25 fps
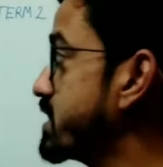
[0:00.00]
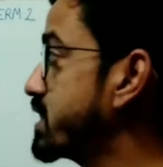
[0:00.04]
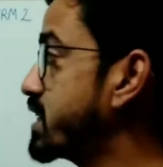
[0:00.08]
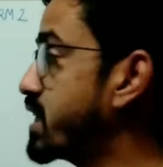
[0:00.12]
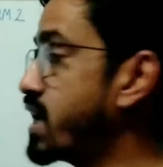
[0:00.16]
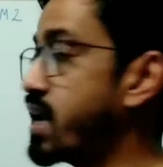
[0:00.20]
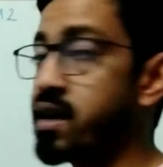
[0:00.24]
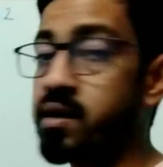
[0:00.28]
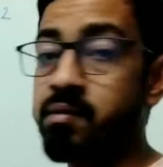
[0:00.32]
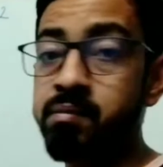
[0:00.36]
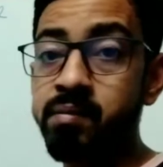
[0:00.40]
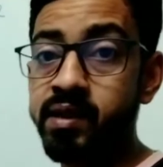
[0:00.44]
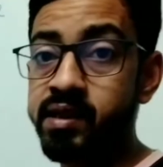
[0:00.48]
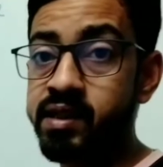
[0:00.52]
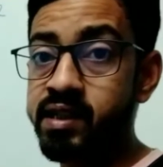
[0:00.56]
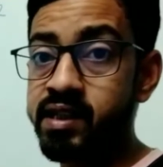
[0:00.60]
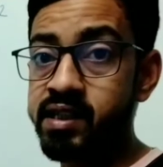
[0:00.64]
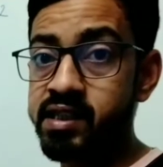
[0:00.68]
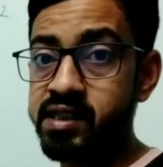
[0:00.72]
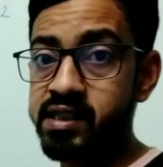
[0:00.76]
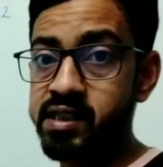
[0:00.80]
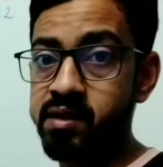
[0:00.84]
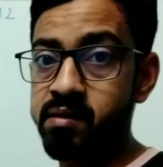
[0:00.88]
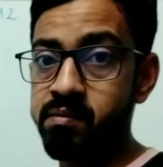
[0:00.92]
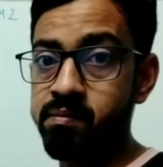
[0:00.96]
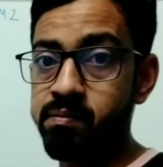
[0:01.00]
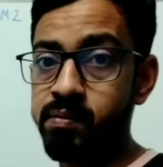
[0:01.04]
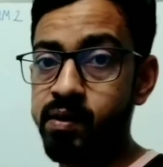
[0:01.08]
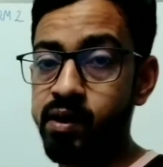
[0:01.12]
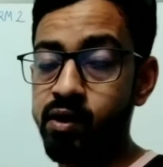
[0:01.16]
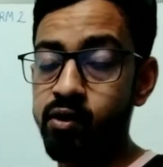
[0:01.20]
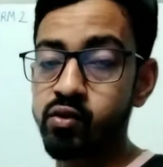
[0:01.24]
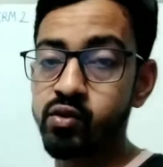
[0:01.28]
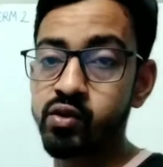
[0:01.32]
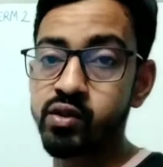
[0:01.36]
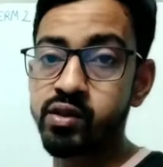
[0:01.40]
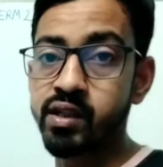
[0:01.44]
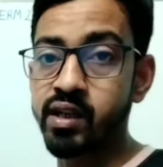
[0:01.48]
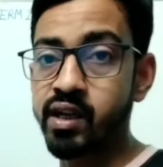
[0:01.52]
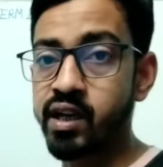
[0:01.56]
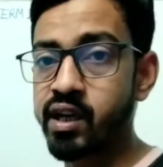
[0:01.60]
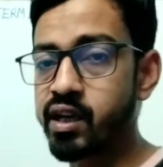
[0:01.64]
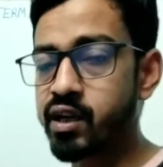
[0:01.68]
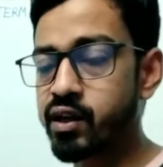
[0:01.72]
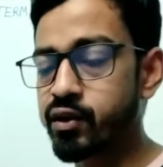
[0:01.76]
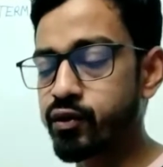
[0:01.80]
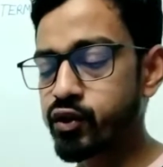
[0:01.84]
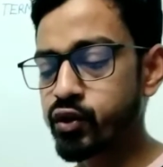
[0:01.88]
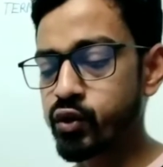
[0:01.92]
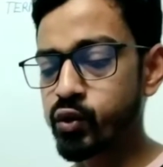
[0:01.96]
carbon and its compounds.
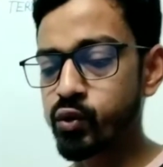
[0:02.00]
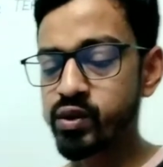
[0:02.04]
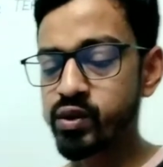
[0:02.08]
Here you